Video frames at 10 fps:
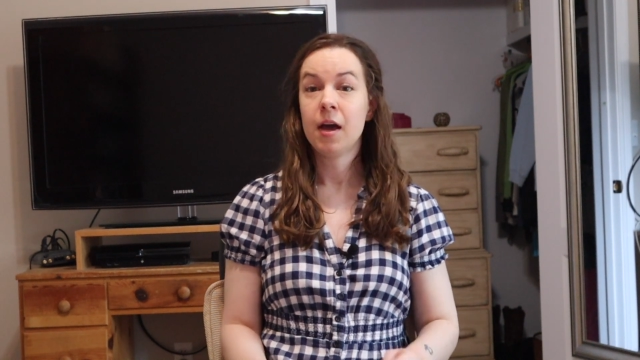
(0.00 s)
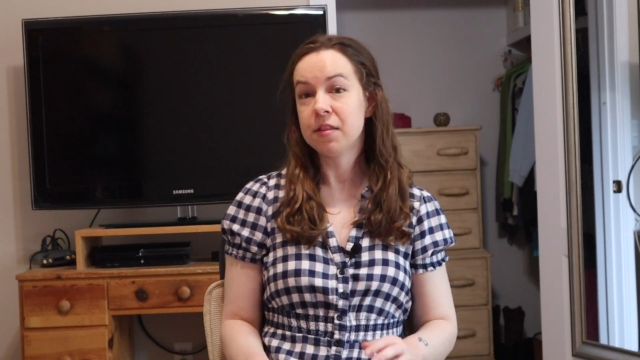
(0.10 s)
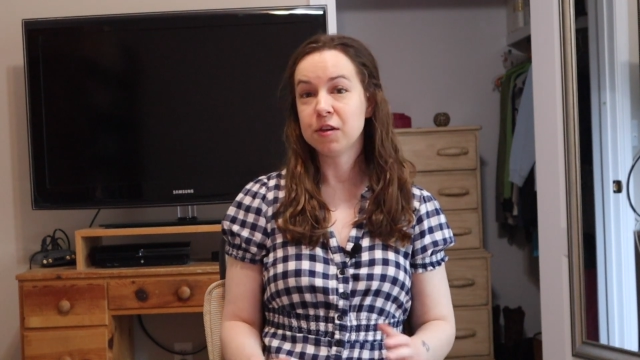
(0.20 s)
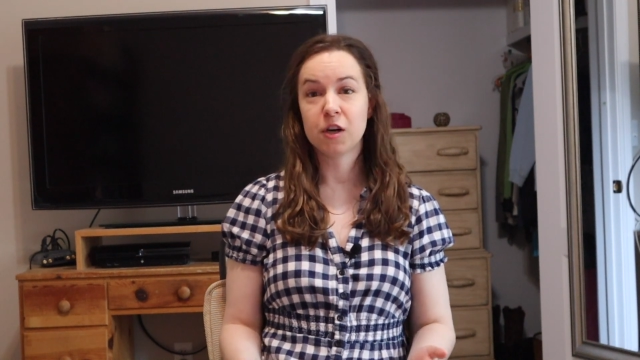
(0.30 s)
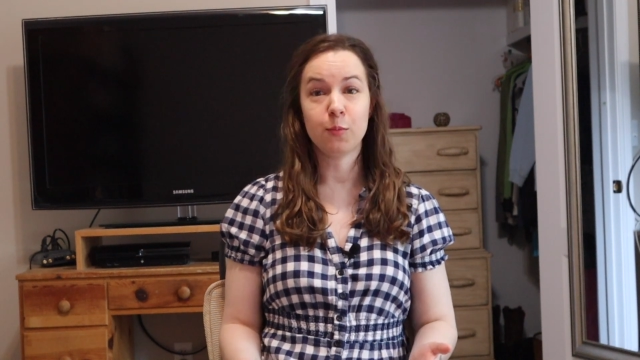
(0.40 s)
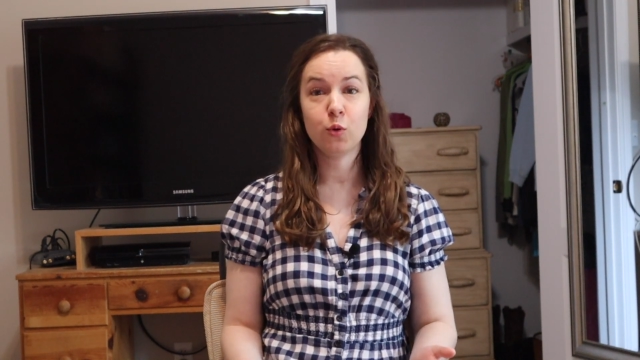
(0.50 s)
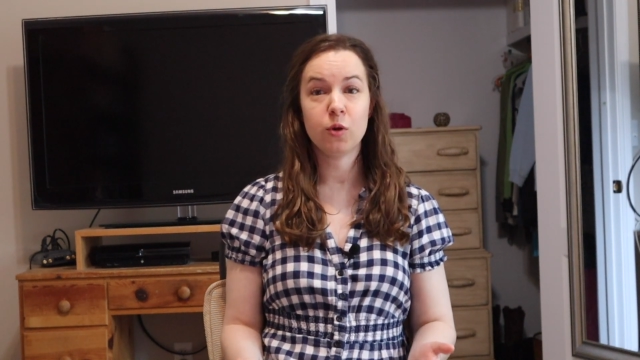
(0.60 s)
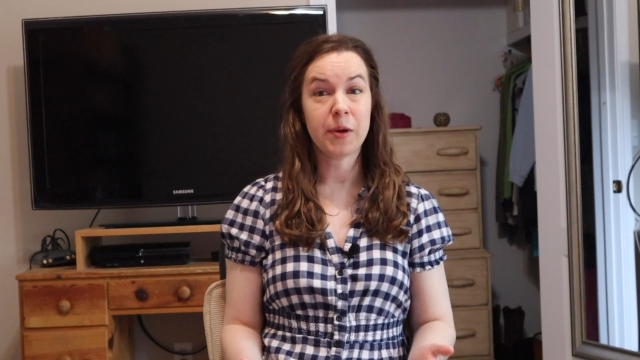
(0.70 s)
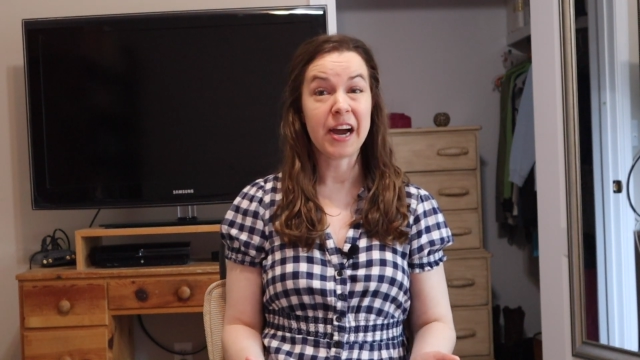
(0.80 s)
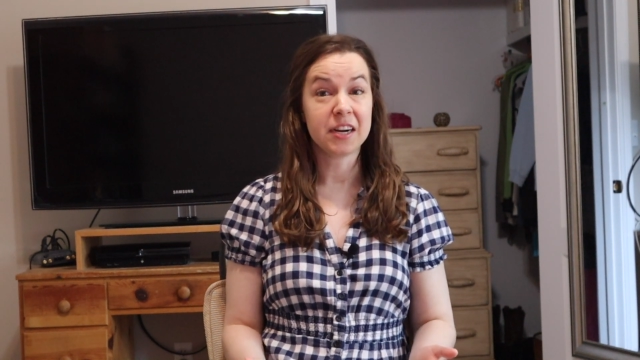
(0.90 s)
the couple
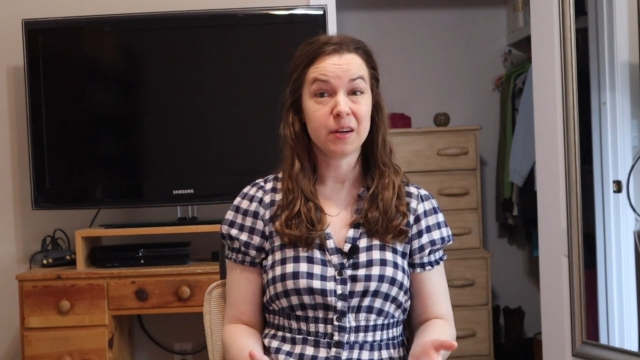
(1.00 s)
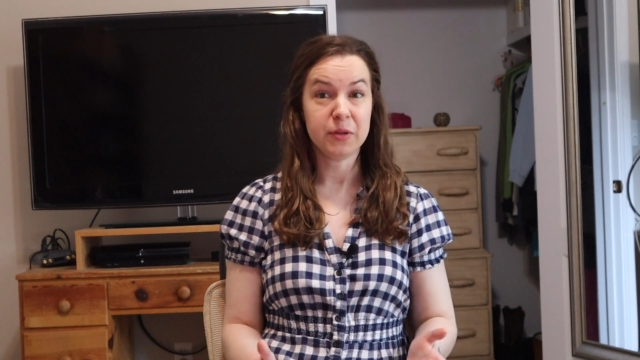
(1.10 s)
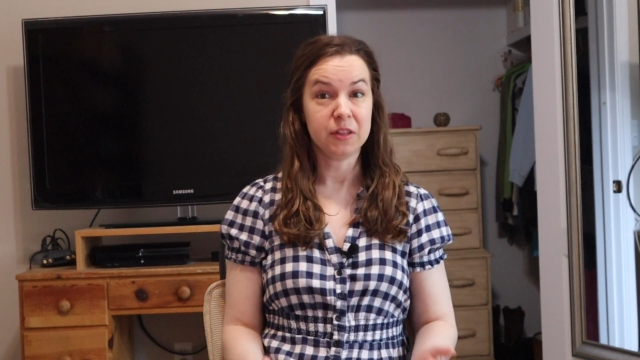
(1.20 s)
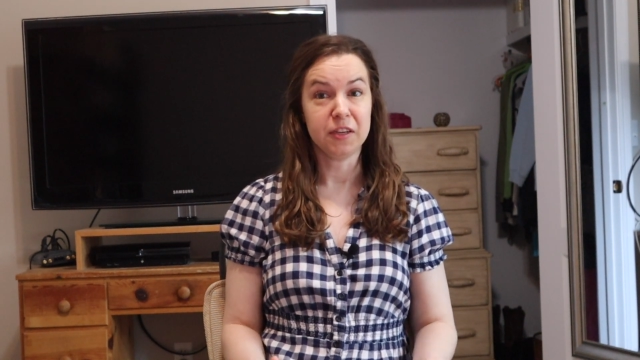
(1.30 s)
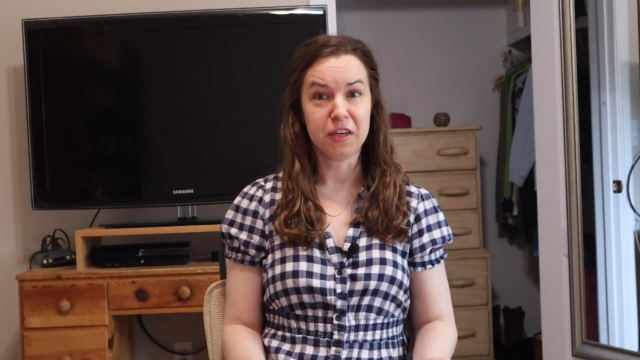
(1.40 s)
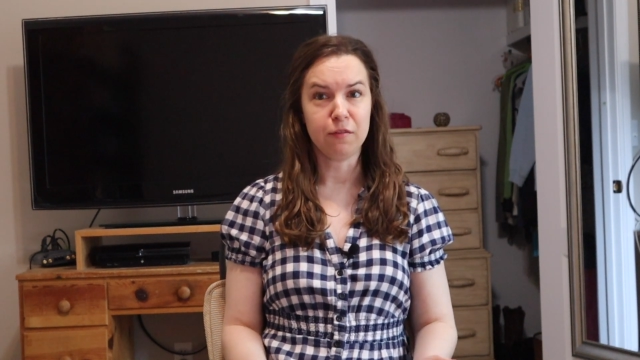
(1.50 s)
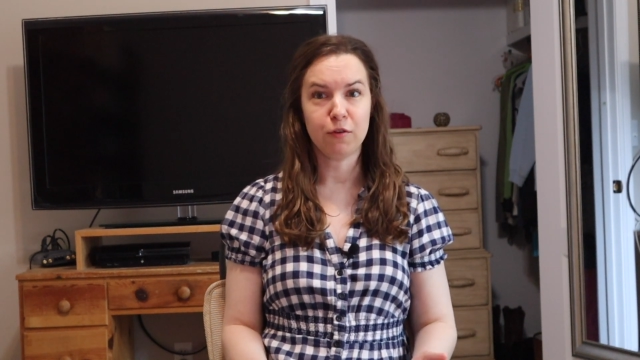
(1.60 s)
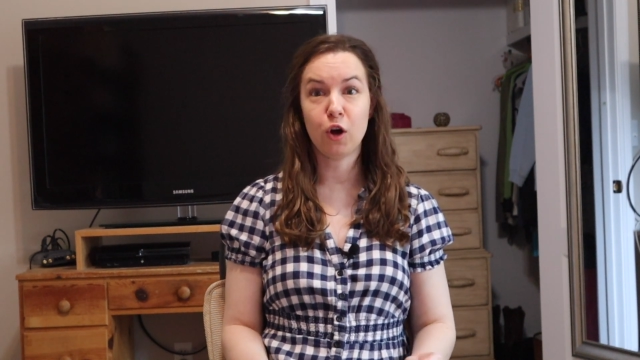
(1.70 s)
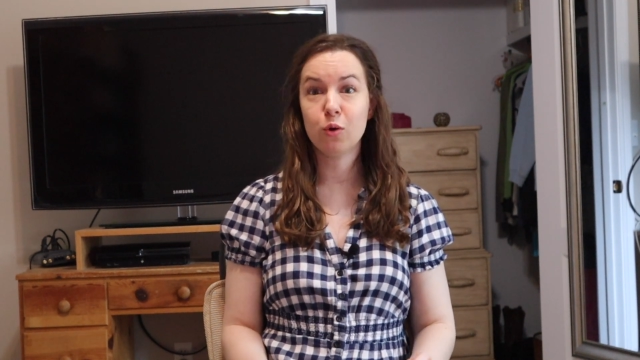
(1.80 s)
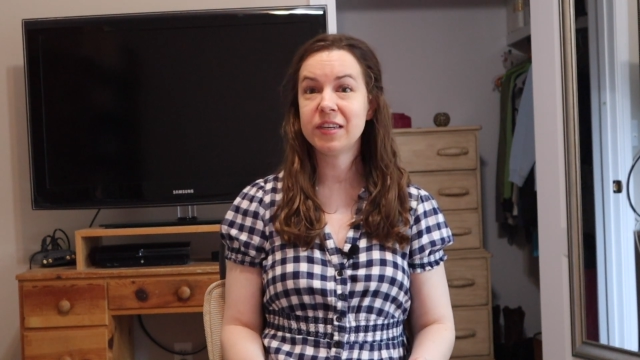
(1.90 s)
would pack up and leave,
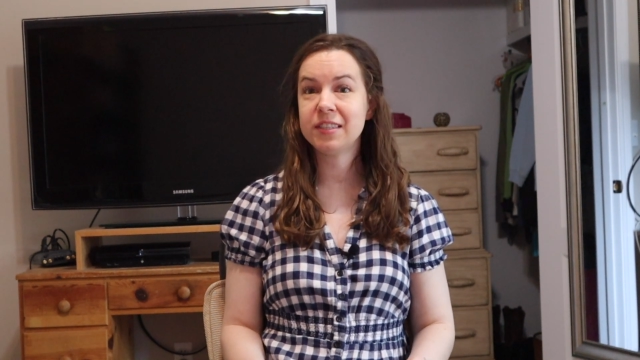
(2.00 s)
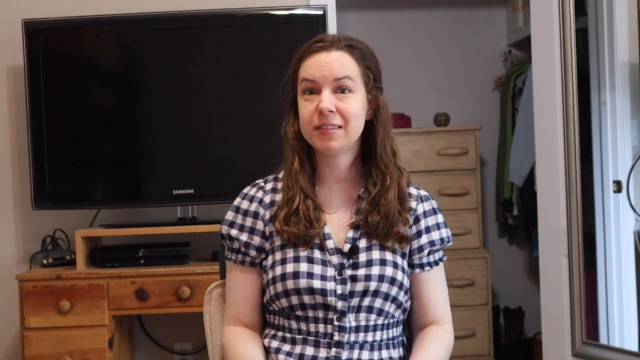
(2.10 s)
always